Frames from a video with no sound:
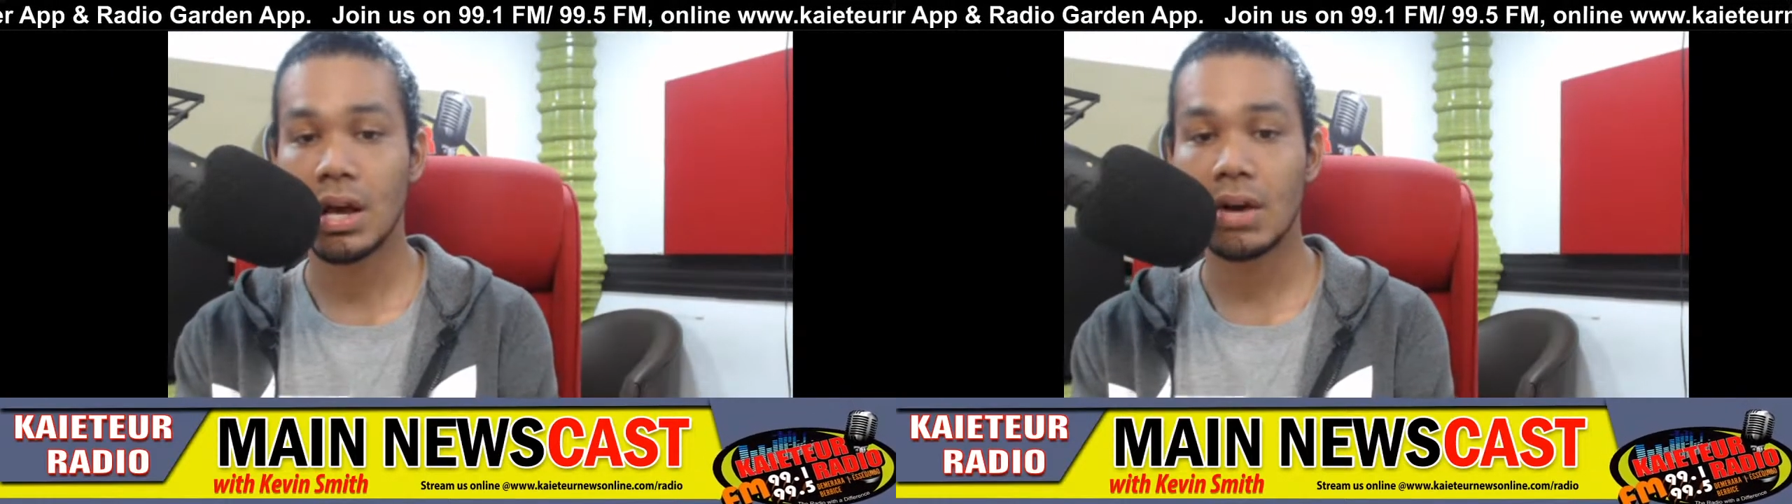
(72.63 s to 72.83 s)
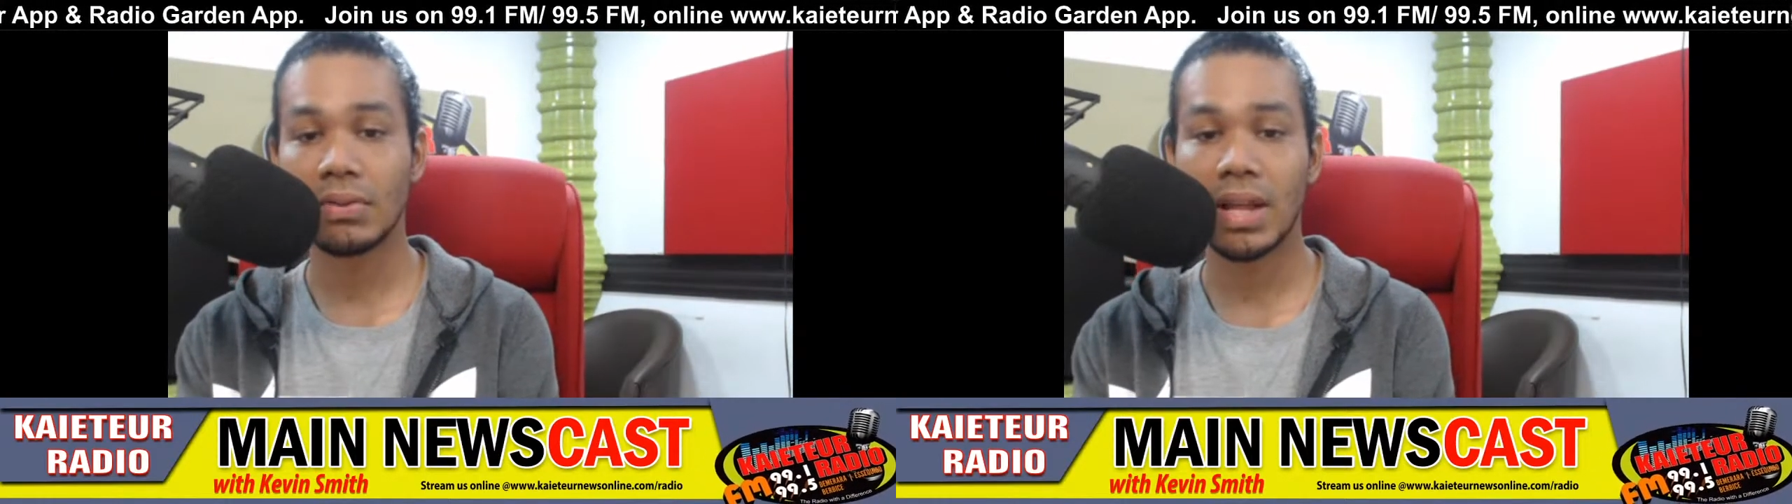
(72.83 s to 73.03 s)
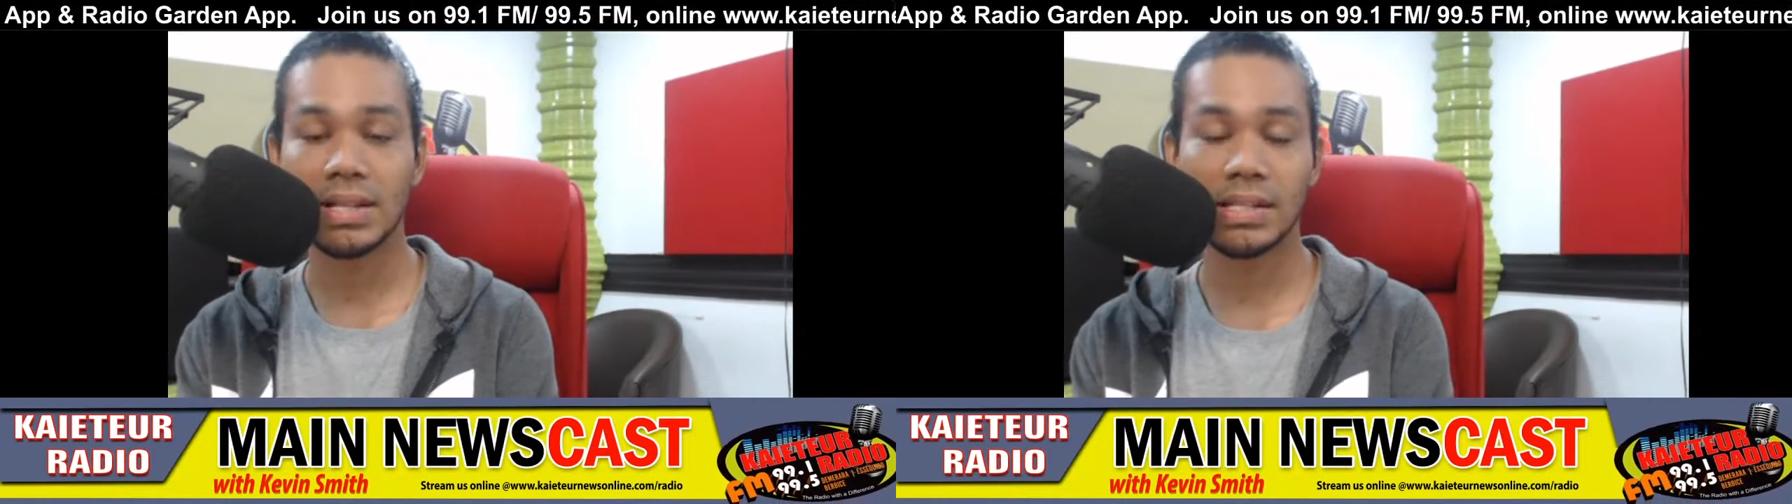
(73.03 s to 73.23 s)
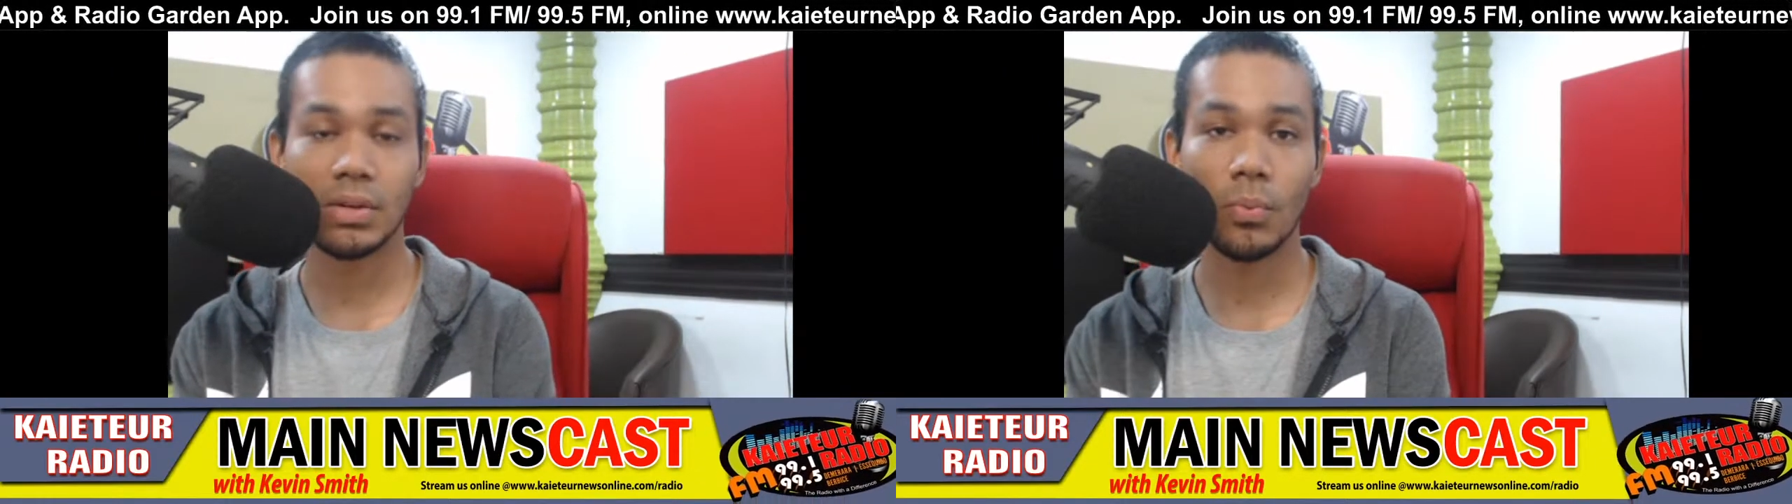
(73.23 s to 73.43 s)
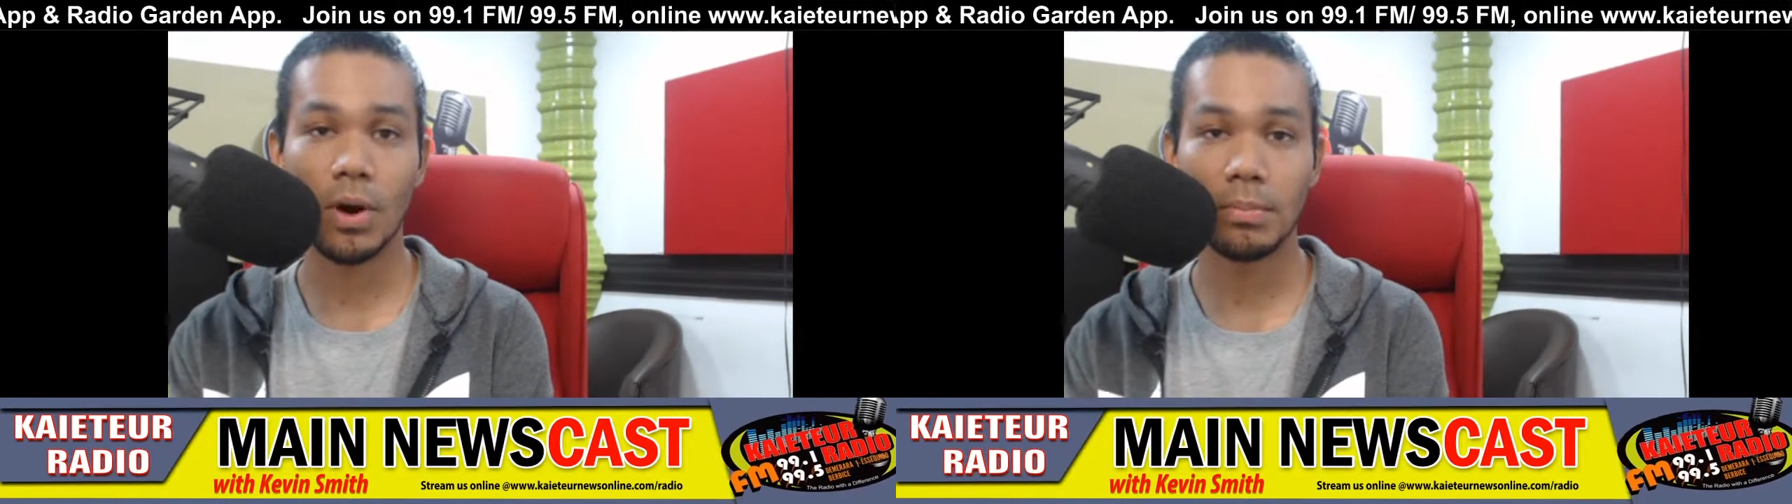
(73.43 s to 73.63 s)
of less
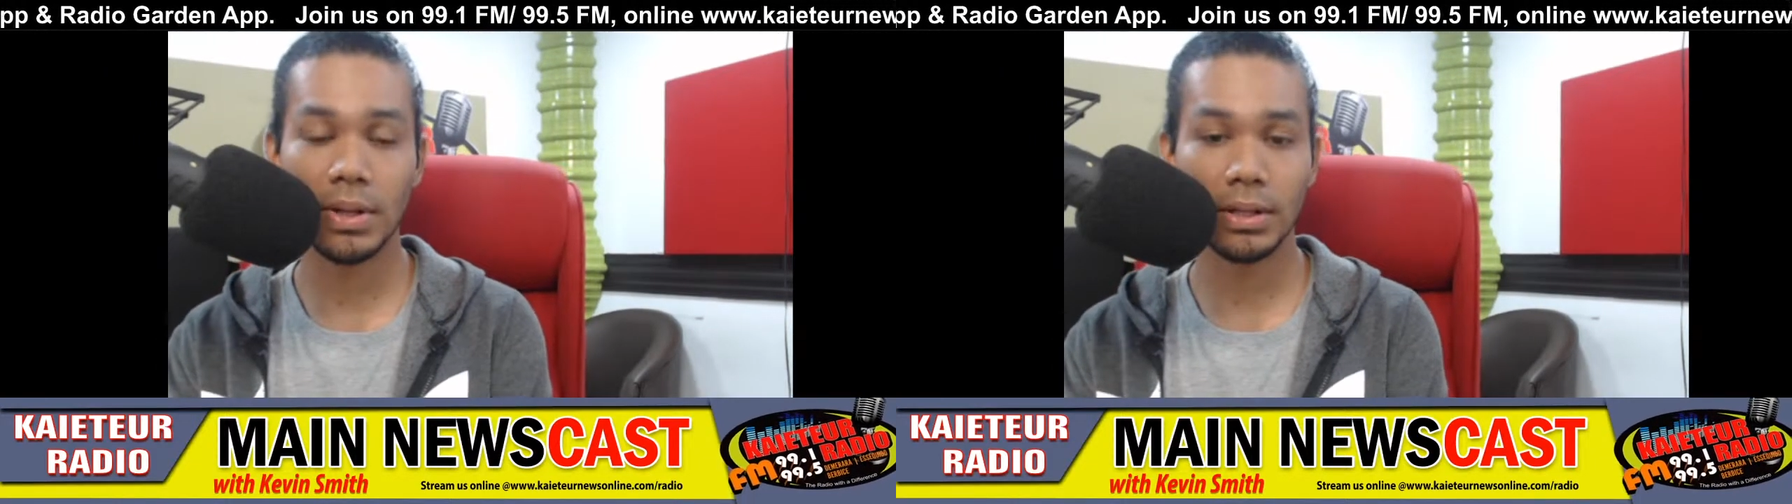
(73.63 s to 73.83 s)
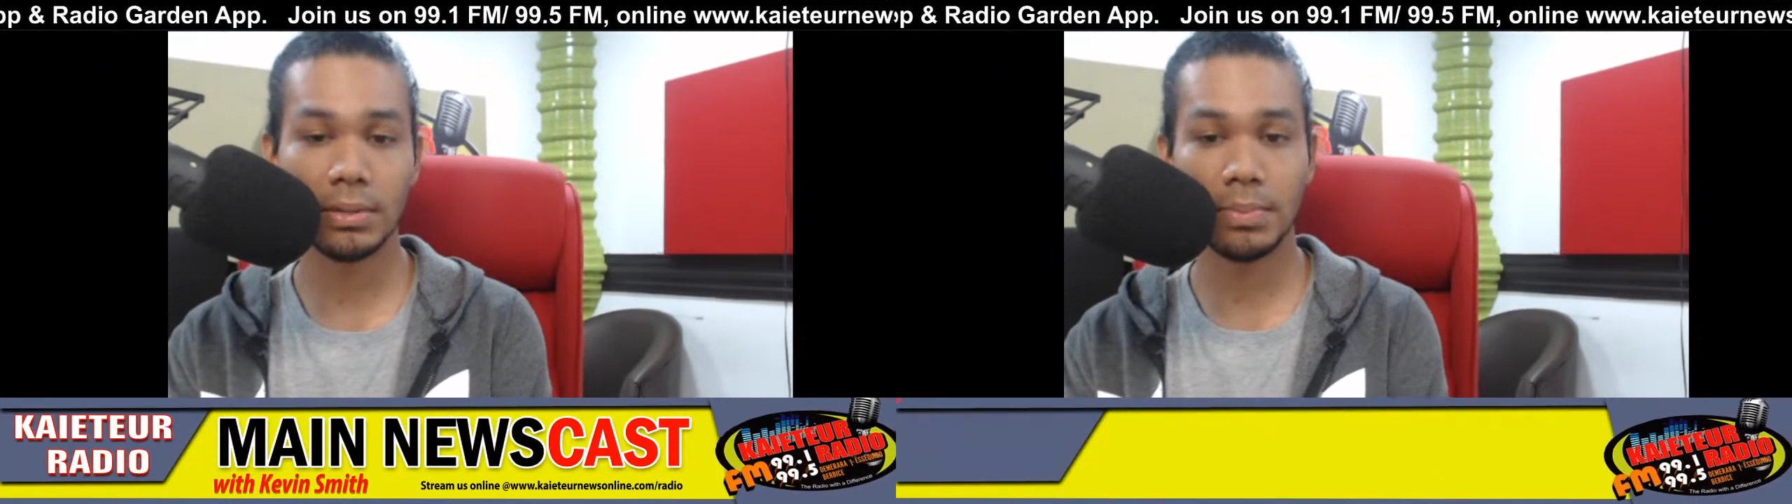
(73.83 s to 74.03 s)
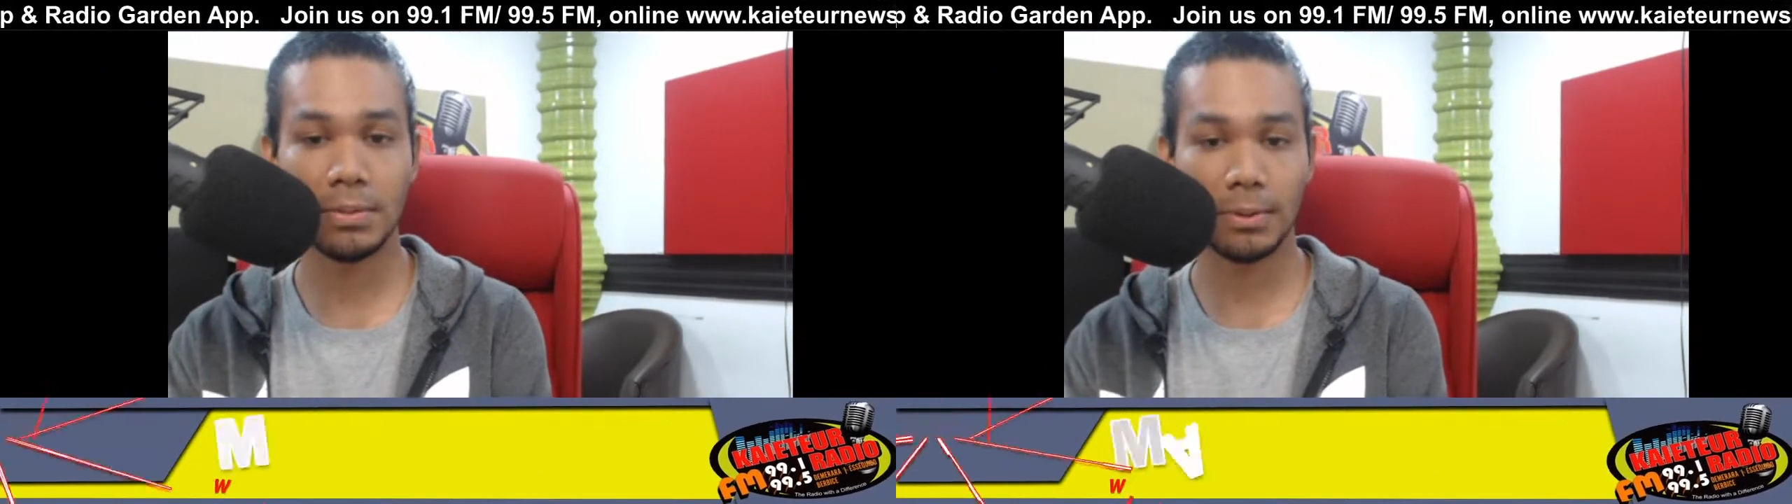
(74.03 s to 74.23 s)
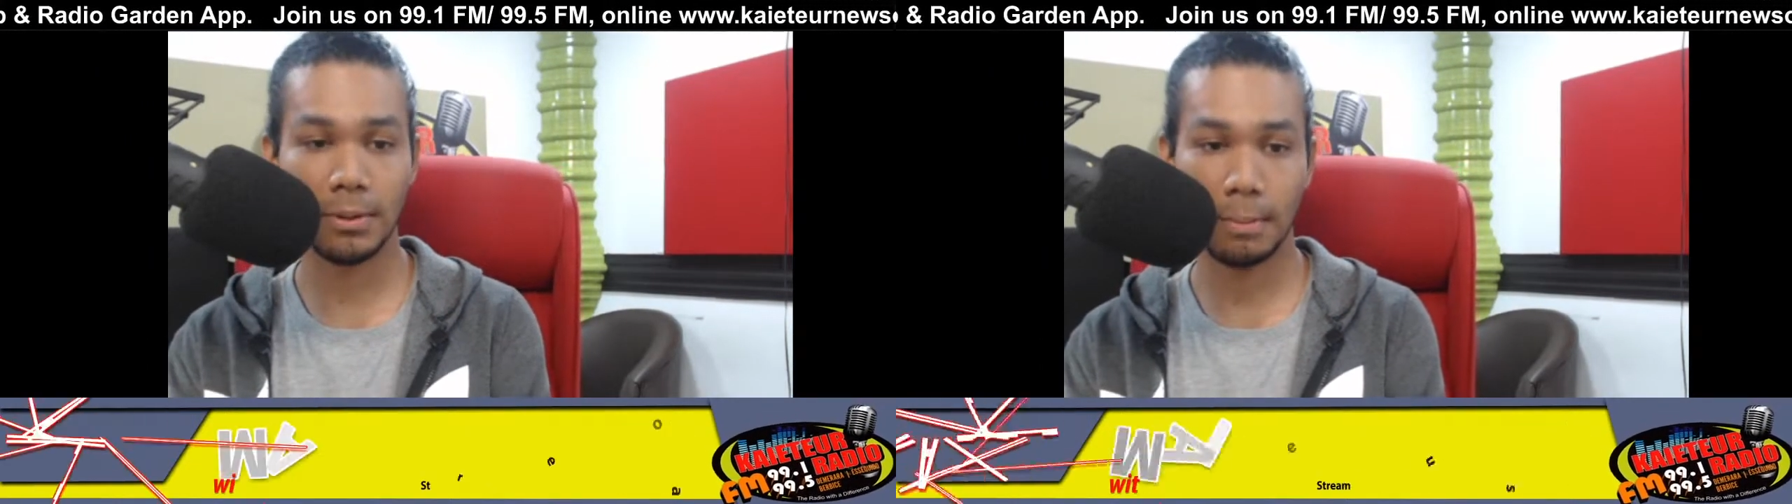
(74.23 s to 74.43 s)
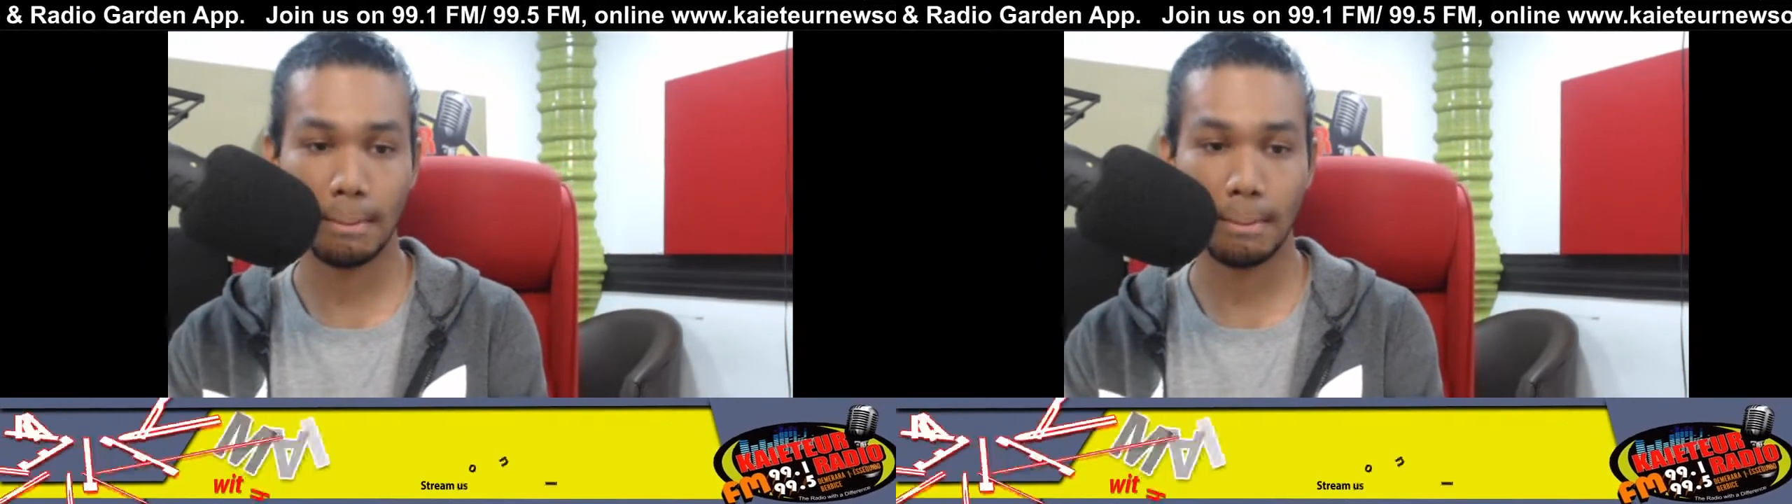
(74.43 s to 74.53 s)
than 1 million people.